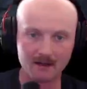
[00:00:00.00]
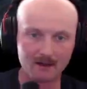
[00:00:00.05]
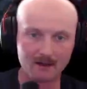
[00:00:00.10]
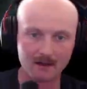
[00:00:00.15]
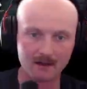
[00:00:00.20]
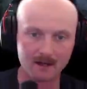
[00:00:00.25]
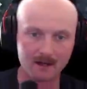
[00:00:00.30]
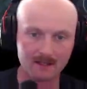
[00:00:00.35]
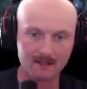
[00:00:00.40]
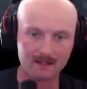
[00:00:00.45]

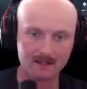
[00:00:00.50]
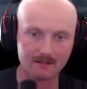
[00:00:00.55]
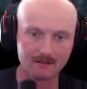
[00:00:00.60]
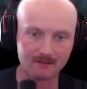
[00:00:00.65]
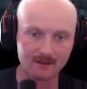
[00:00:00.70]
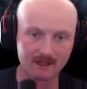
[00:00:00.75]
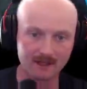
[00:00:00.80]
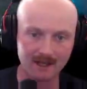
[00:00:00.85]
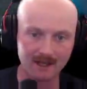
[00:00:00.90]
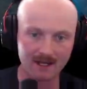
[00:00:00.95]
And then if
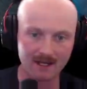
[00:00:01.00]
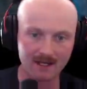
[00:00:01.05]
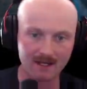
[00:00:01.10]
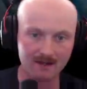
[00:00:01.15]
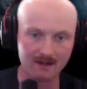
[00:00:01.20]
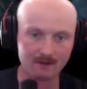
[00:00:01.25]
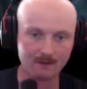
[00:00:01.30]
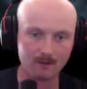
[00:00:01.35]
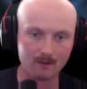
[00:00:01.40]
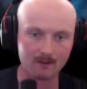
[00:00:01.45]
we
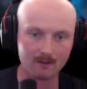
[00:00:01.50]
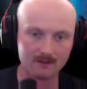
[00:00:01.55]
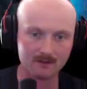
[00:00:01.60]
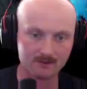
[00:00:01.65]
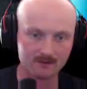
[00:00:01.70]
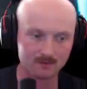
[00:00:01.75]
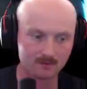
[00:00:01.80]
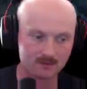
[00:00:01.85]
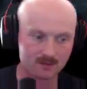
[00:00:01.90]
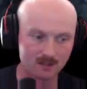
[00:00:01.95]
can, what we'll do
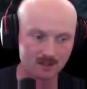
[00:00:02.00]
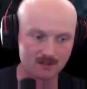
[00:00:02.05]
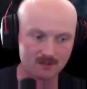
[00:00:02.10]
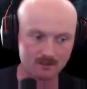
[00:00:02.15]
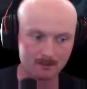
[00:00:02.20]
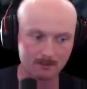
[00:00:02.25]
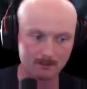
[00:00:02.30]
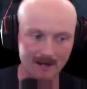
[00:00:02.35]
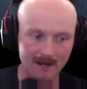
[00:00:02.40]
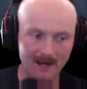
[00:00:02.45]
is we'll charge
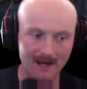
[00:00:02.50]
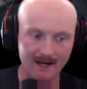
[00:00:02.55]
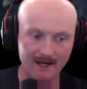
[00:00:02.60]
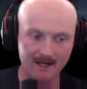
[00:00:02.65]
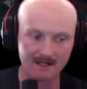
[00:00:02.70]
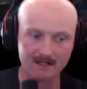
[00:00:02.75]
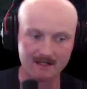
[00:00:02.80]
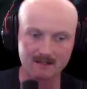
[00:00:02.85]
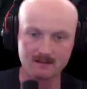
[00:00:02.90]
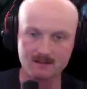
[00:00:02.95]
them back
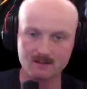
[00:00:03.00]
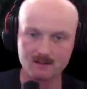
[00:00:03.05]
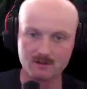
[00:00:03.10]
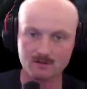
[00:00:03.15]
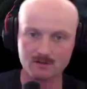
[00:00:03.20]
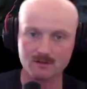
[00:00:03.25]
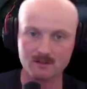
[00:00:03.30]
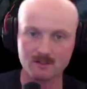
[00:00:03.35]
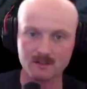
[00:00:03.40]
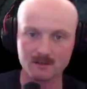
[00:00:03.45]

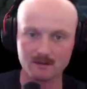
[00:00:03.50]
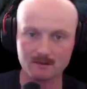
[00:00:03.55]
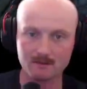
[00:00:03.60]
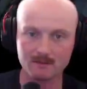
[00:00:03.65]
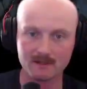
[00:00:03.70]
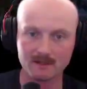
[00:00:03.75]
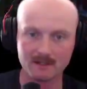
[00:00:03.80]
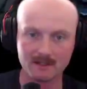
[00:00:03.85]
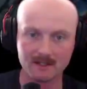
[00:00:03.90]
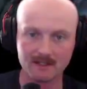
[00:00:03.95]
into the
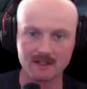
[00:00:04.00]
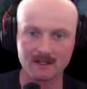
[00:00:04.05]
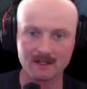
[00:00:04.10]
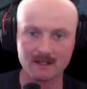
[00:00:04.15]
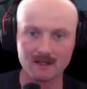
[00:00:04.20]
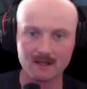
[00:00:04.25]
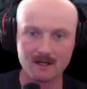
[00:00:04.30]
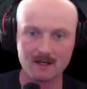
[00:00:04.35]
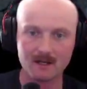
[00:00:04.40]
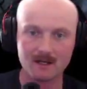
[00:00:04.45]
building.
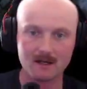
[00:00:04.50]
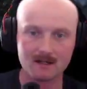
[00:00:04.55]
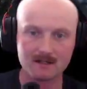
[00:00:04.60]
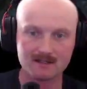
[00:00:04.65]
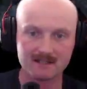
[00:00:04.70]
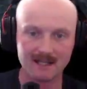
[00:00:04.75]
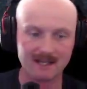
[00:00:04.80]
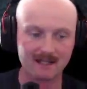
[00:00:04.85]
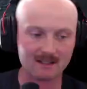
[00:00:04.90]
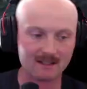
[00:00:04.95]

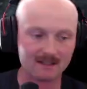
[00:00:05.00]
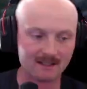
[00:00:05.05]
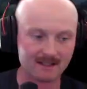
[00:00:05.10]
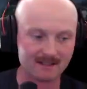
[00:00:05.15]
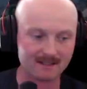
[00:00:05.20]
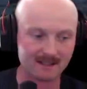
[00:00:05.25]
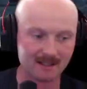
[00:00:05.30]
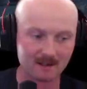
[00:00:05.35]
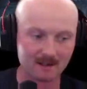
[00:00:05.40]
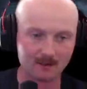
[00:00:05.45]
Sadly, that's
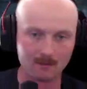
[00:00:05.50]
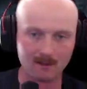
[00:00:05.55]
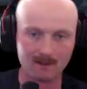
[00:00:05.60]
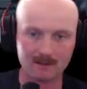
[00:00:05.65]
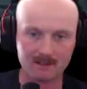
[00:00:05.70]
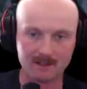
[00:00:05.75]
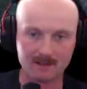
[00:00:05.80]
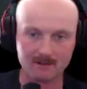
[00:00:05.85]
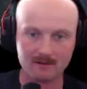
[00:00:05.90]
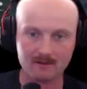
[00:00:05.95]
not going to work,
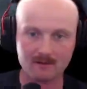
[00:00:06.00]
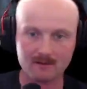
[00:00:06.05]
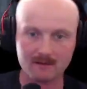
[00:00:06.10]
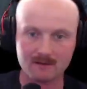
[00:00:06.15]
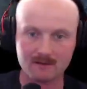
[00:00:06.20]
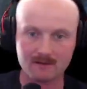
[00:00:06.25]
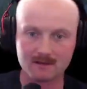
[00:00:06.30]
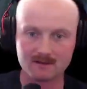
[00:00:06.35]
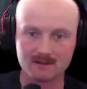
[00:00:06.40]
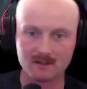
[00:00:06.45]
though.
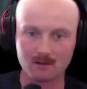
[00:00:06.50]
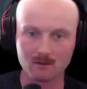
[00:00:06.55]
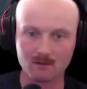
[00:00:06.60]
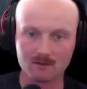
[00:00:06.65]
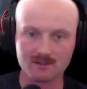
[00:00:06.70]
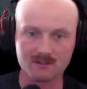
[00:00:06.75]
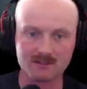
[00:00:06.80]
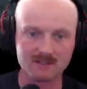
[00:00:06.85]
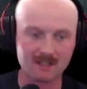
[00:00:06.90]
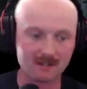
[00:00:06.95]
So we'll
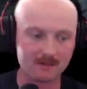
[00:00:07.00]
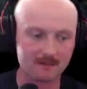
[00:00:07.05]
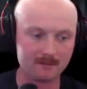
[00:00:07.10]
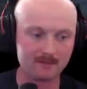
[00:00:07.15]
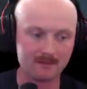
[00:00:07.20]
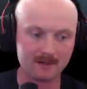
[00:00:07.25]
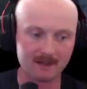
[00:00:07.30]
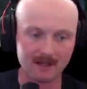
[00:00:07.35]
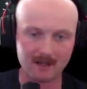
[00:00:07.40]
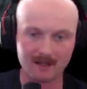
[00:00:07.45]
just let them
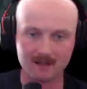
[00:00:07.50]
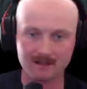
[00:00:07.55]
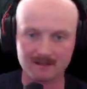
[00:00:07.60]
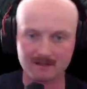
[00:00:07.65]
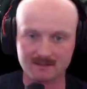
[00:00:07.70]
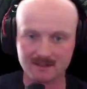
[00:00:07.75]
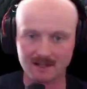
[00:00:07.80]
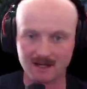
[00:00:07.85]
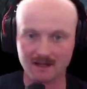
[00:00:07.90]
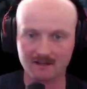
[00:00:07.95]

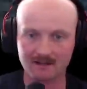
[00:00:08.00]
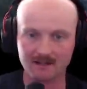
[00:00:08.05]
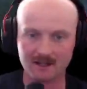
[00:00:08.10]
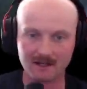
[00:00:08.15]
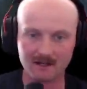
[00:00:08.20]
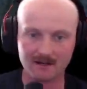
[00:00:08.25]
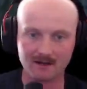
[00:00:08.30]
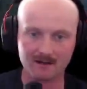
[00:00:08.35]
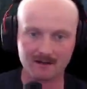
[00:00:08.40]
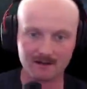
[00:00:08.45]
sit out
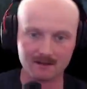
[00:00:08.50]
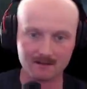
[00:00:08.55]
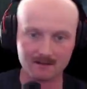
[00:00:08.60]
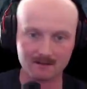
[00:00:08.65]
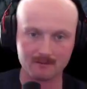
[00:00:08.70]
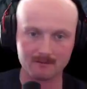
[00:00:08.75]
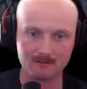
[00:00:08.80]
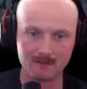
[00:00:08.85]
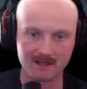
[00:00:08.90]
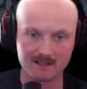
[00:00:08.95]
there and
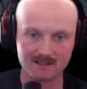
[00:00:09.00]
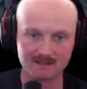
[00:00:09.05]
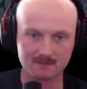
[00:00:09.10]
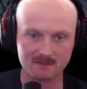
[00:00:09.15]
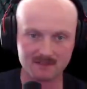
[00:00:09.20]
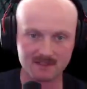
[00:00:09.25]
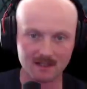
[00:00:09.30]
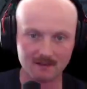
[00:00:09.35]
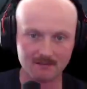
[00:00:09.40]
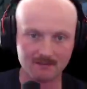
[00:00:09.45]
mess some
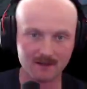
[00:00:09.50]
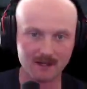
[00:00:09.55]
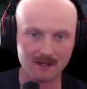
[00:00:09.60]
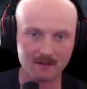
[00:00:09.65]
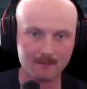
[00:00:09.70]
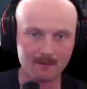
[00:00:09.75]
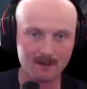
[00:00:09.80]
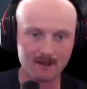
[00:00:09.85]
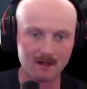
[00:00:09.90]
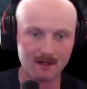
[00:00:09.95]
stuff
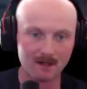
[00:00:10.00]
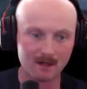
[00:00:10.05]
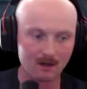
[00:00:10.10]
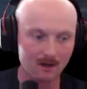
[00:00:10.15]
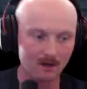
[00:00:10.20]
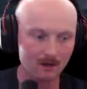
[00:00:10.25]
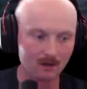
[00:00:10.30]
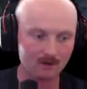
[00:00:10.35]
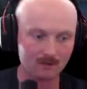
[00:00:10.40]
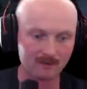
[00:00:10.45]
up.
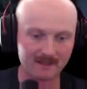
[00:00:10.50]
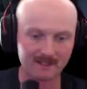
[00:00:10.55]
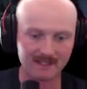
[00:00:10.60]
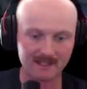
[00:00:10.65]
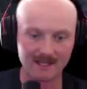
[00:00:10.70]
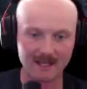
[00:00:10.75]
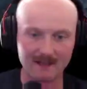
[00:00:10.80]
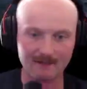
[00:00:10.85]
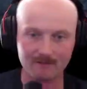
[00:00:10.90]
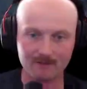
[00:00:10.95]
Hold them at the
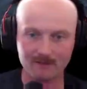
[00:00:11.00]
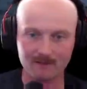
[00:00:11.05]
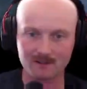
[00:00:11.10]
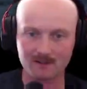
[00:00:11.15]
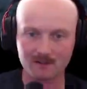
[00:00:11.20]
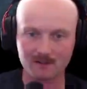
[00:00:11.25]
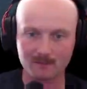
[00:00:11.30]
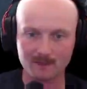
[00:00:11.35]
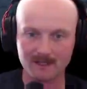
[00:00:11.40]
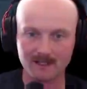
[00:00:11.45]
gate for a
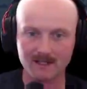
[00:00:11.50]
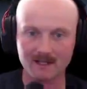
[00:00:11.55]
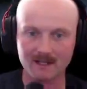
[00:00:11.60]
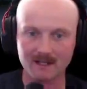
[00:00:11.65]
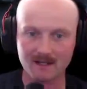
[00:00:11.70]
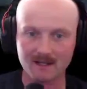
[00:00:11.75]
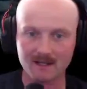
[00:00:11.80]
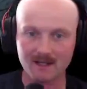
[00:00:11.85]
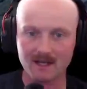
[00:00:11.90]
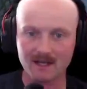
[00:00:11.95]
little bit.
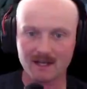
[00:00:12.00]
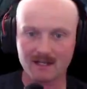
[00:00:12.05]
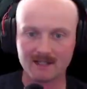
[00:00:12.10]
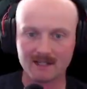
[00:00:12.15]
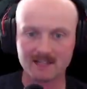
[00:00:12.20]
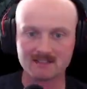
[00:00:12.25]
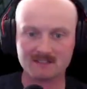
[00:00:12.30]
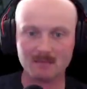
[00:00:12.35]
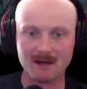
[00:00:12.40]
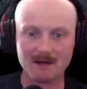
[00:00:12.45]
And
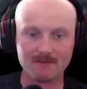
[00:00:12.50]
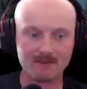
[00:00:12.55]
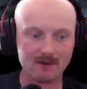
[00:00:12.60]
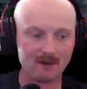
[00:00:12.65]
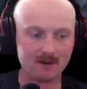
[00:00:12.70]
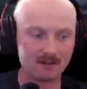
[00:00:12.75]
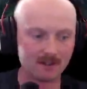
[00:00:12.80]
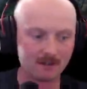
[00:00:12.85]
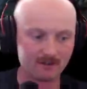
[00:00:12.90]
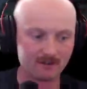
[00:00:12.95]
that's my
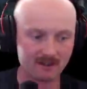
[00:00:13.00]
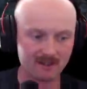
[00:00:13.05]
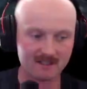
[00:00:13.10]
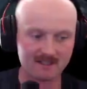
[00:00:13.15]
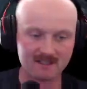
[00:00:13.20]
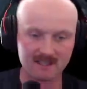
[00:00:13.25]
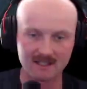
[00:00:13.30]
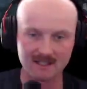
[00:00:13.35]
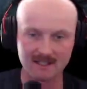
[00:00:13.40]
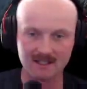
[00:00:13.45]
fault in
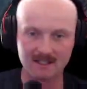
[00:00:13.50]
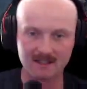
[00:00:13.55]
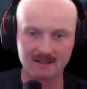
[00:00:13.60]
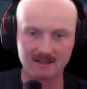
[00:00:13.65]
overextending.